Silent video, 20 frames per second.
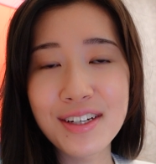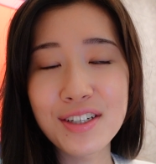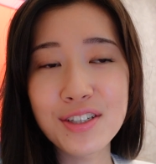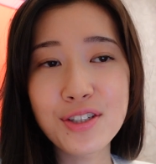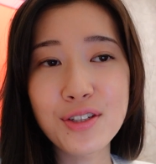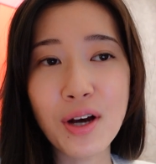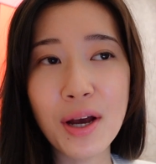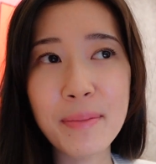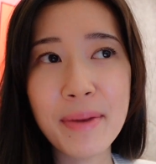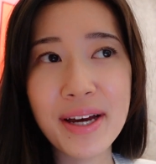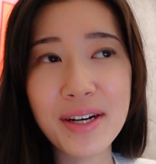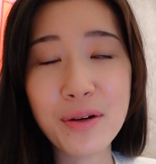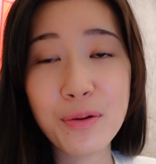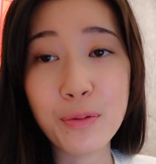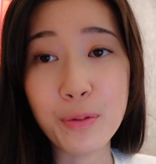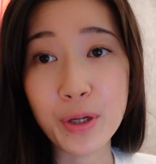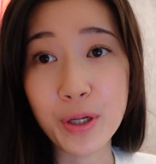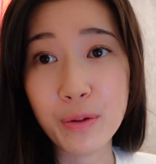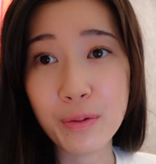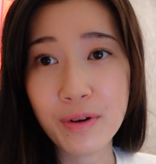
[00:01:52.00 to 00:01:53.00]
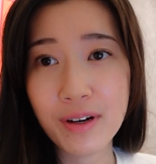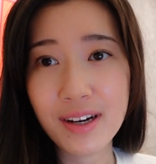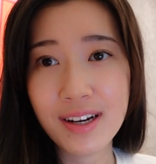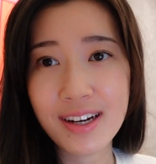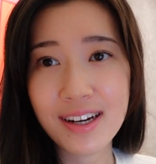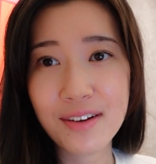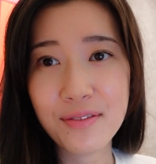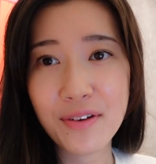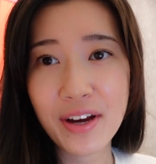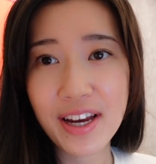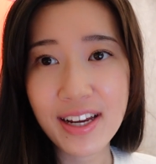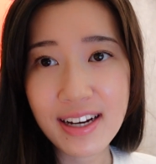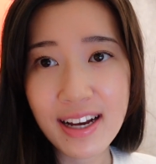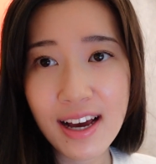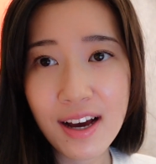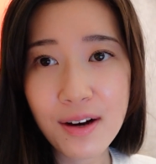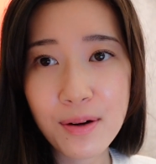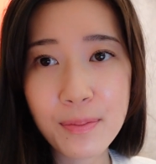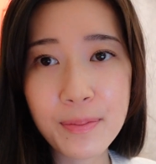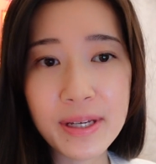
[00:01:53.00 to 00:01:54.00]
So I'm at a WeWork right
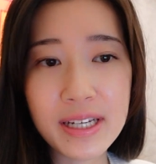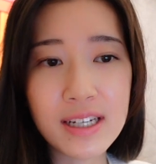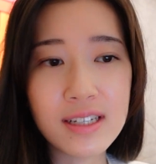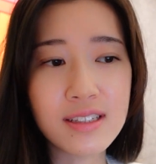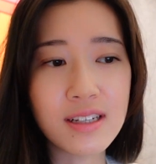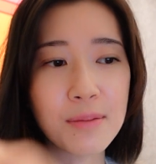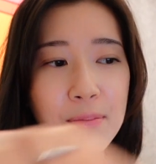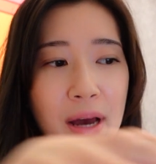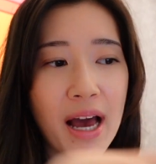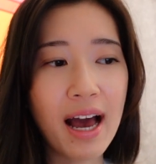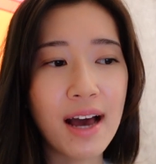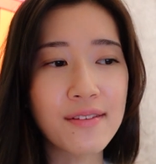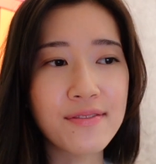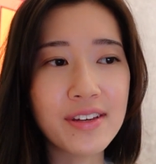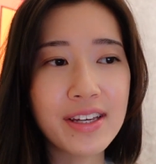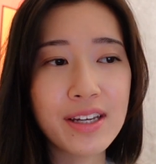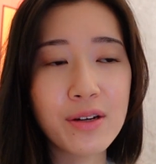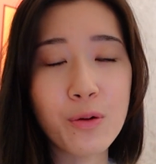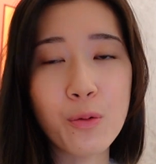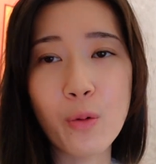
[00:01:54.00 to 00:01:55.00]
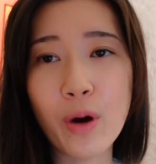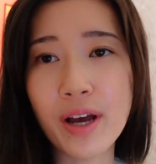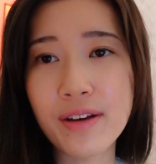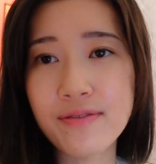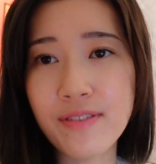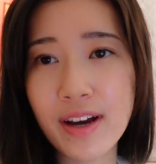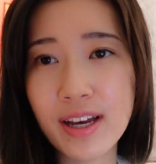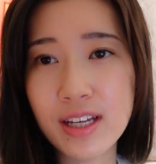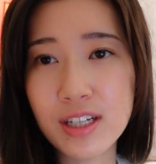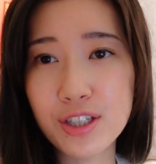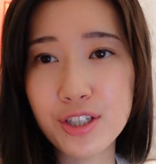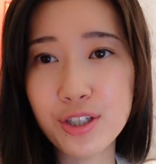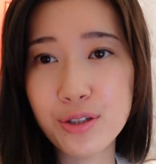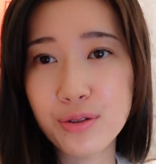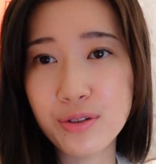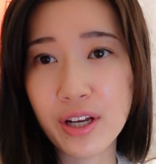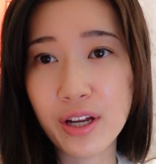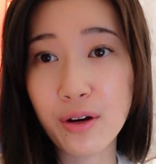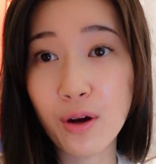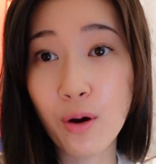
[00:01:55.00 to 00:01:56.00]
now because I'm having Wi-Fi
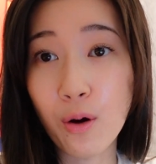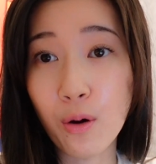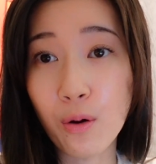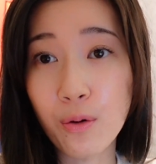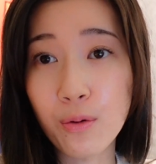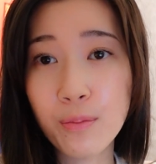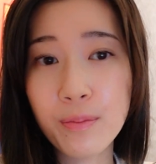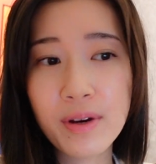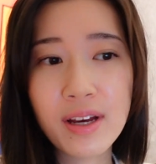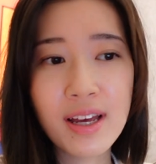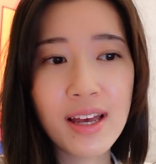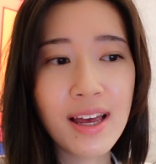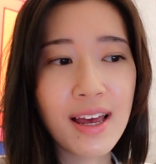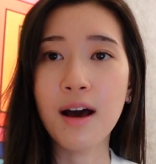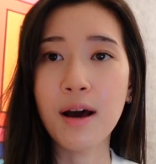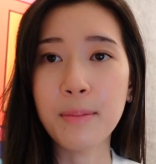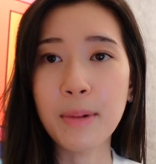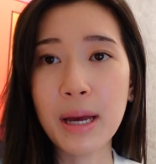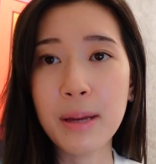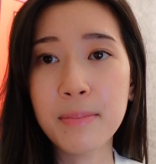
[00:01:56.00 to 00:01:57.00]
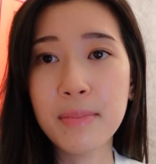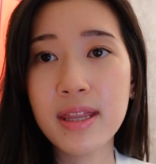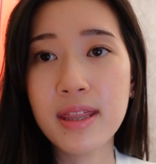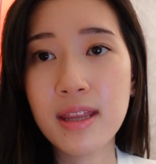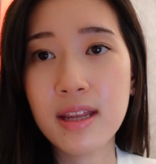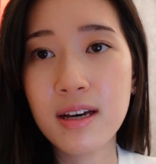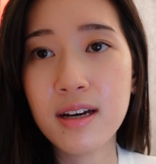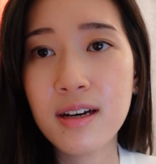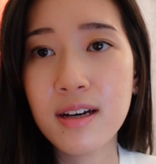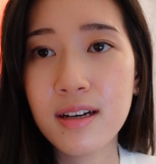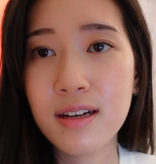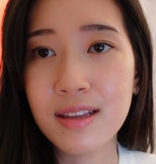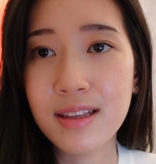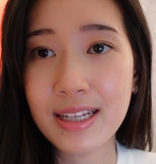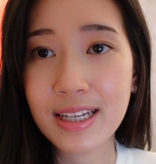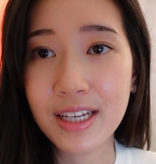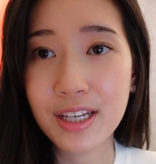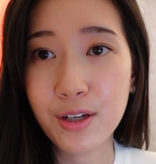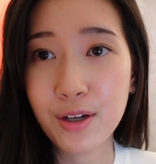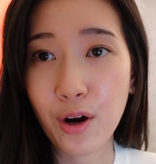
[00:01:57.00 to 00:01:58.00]
issues at home. I'm in the
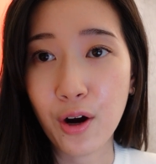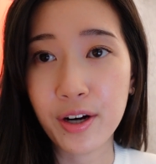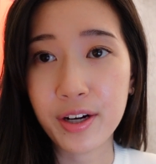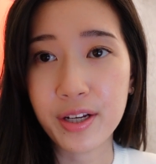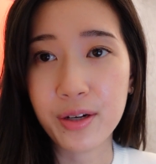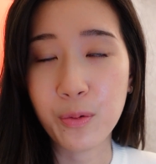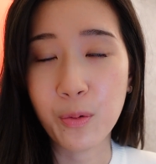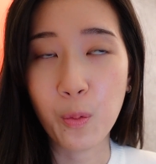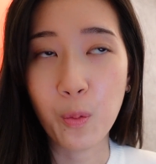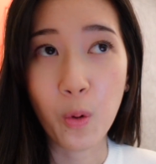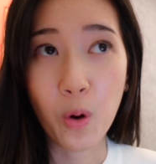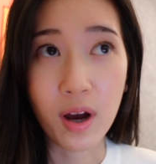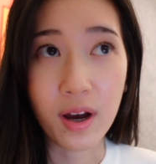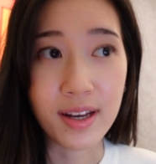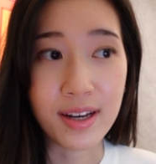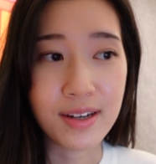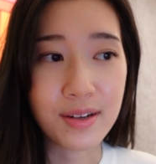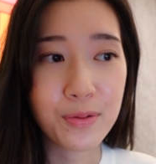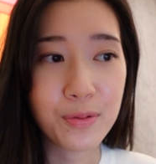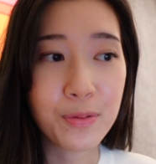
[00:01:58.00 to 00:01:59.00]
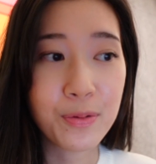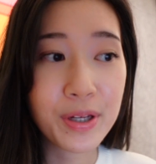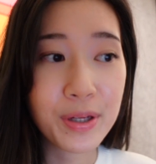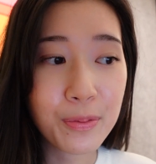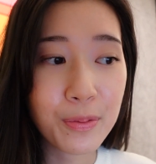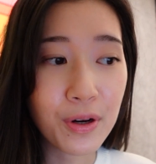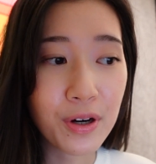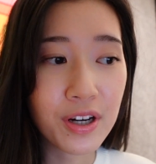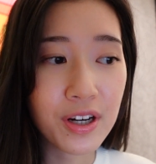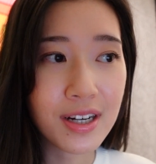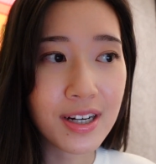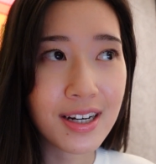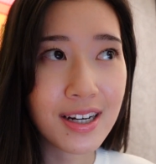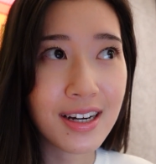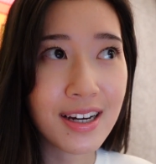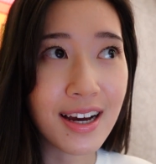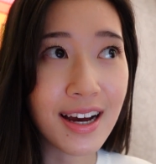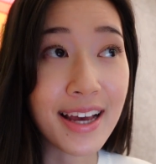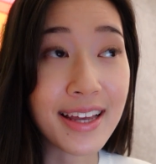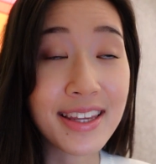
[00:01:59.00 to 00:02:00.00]
Lee Garden 1 WeWork.
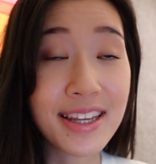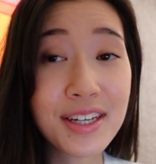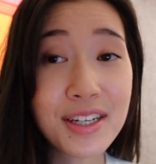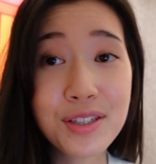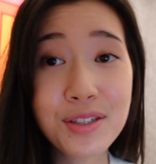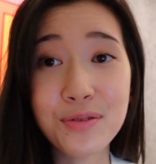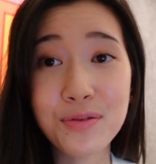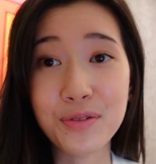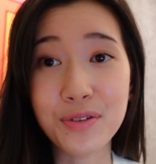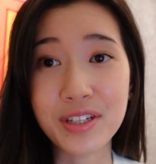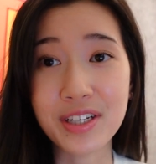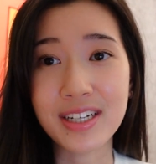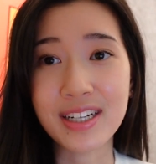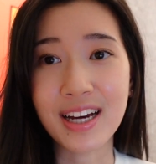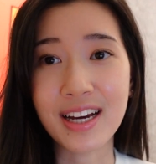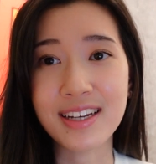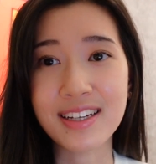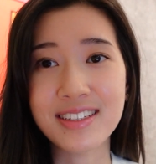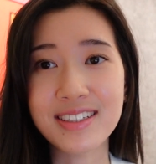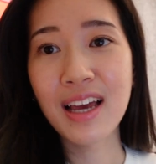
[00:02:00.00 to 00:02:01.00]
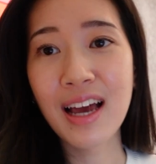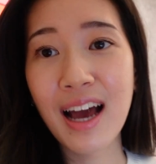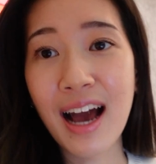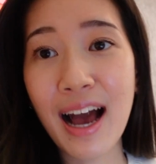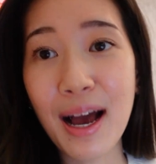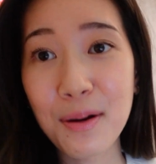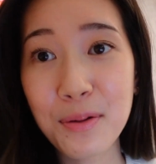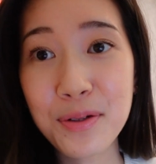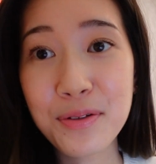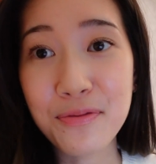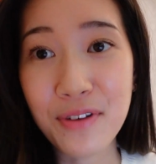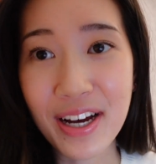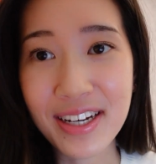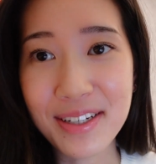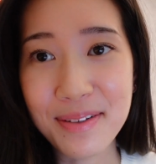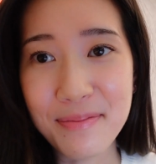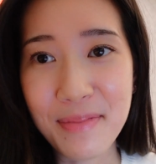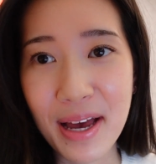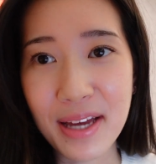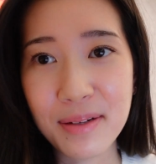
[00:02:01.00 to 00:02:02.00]
I think it's really nice. I would
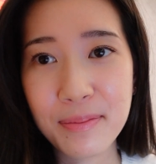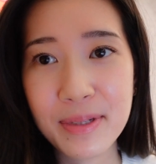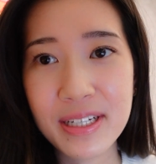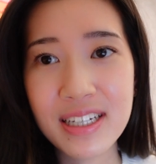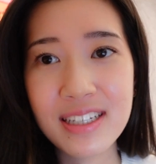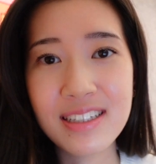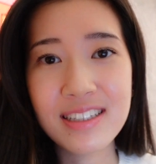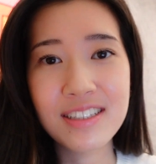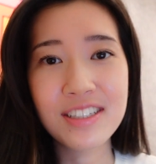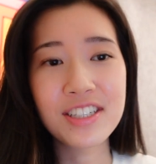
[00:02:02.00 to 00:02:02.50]
recommend because it's